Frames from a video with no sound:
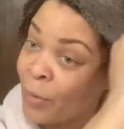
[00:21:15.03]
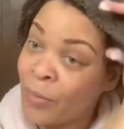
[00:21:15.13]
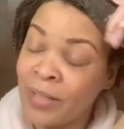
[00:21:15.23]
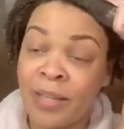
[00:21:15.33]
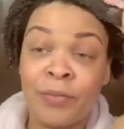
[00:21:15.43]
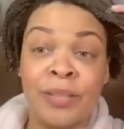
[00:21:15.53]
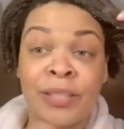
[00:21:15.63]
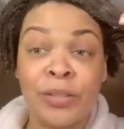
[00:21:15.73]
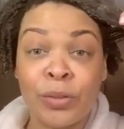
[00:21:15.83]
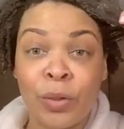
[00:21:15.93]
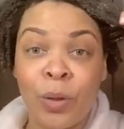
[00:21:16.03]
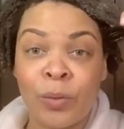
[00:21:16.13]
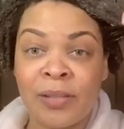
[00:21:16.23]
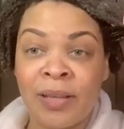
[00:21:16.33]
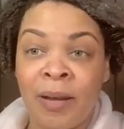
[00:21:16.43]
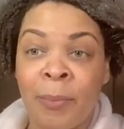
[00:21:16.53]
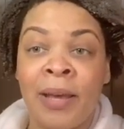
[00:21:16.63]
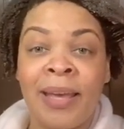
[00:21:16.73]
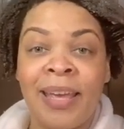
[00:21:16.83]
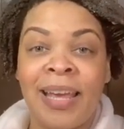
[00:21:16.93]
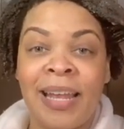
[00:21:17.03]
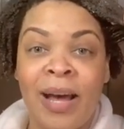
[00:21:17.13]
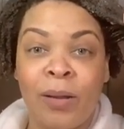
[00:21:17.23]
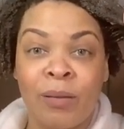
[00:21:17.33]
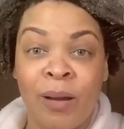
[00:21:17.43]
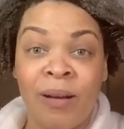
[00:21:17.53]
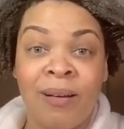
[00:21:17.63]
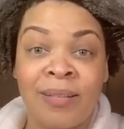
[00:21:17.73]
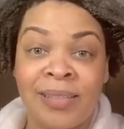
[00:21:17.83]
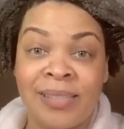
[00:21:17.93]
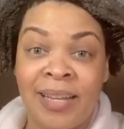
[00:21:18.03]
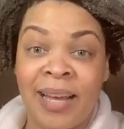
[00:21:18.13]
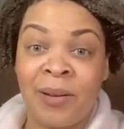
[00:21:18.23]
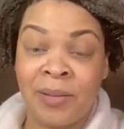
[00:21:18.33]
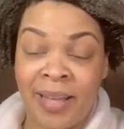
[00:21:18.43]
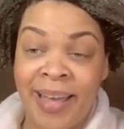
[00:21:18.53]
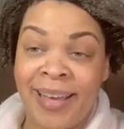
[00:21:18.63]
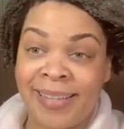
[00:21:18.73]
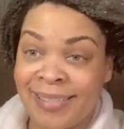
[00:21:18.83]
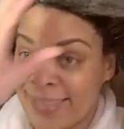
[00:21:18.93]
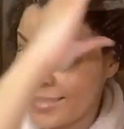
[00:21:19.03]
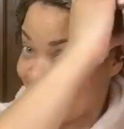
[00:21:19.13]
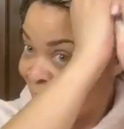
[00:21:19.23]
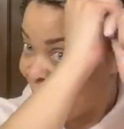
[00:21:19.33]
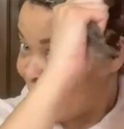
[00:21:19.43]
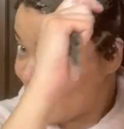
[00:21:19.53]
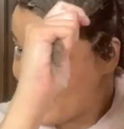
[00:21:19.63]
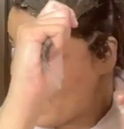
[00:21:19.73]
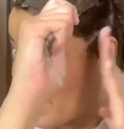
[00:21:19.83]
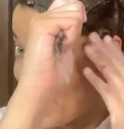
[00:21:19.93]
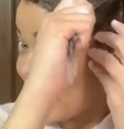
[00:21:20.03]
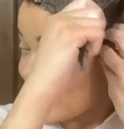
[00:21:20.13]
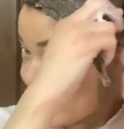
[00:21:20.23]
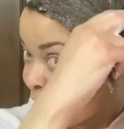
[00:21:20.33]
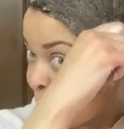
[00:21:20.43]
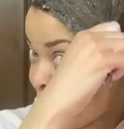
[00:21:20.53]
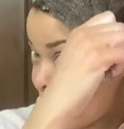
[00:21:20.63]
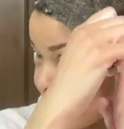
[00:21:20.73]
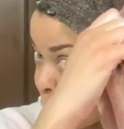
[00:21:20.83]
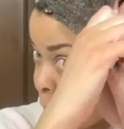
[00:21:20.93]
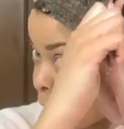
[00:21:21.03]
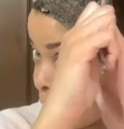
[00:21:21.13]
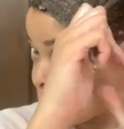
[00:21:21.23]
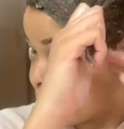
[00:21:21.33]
the definition holds up and how long the style lasts. That's the experimental part.